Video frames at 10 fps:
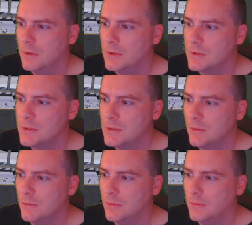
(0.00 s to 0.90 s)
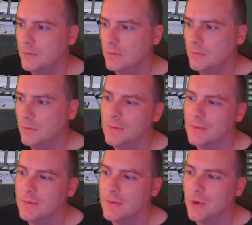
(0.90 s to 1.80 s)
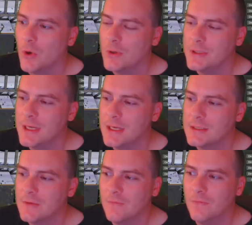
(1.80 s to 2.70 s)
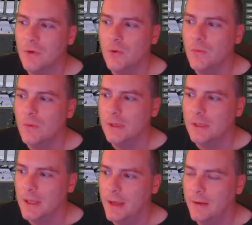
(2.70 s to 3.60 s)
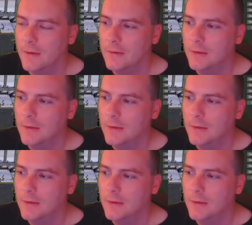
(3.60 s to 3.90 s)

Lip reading: to the context view layer.